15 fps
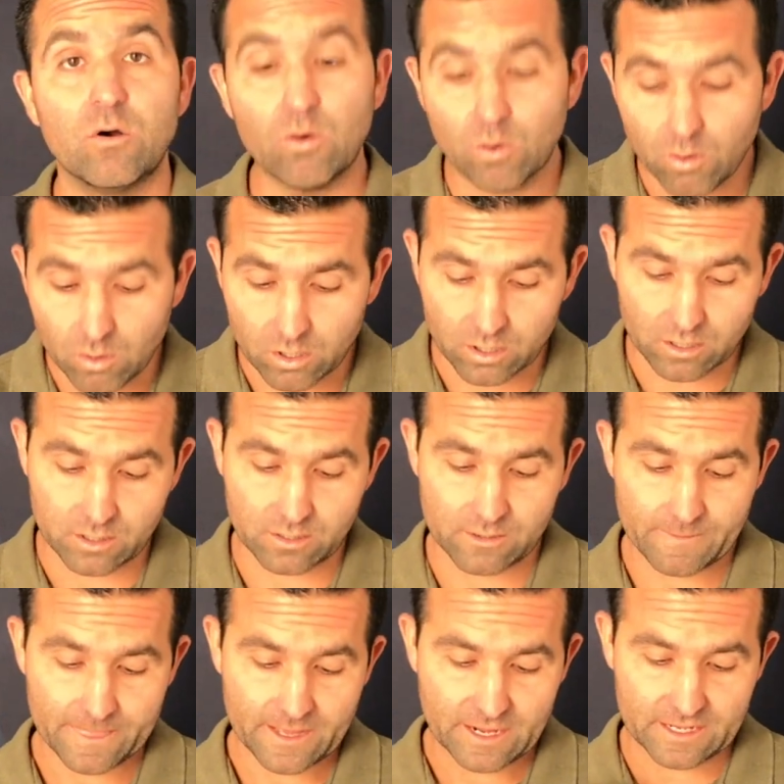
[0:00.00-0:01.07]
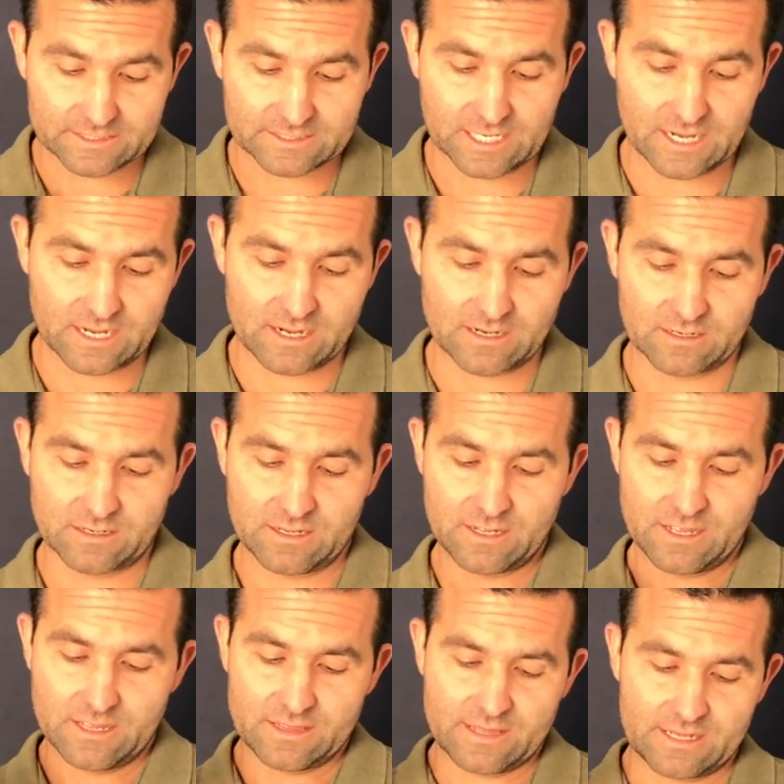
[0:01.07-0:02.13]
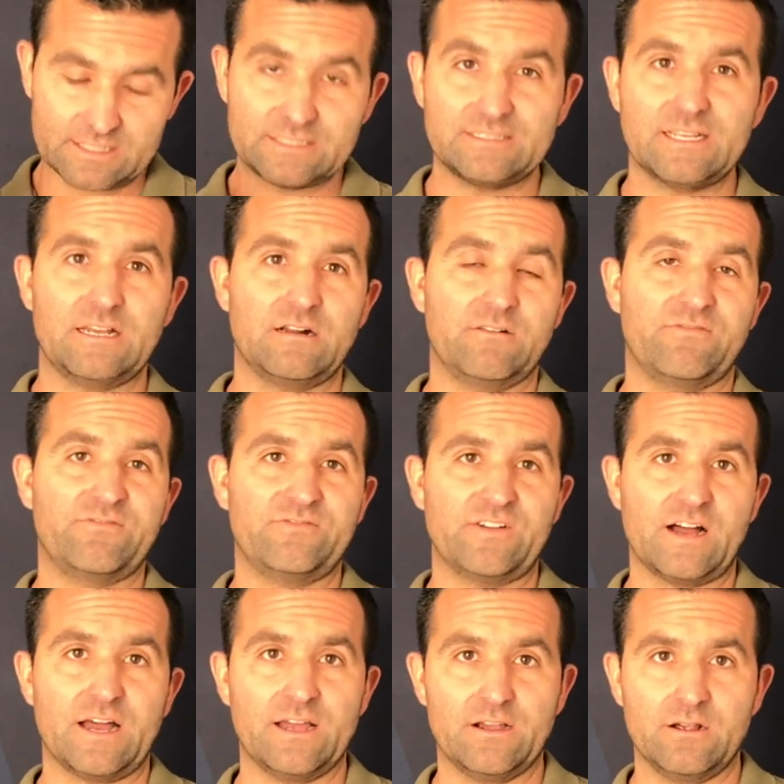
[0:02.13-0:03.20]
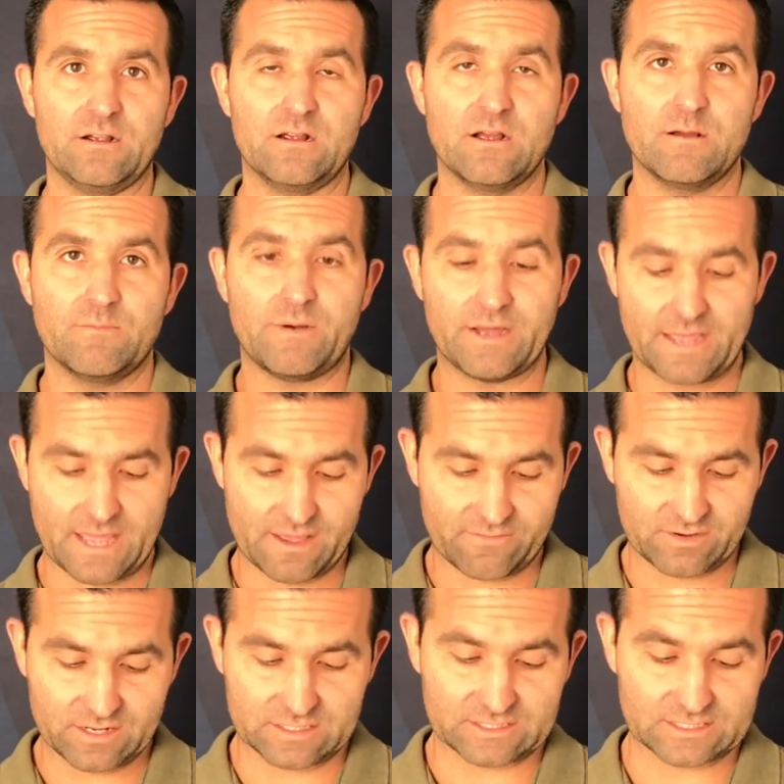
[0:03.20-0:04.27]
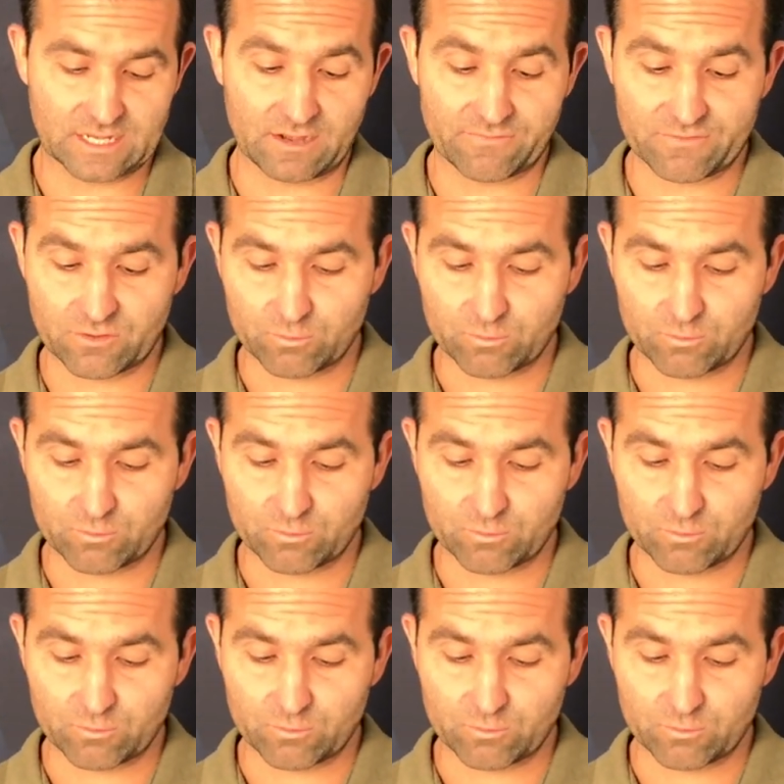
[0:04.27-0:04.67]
or a tongue that is set on fire by heaven itself.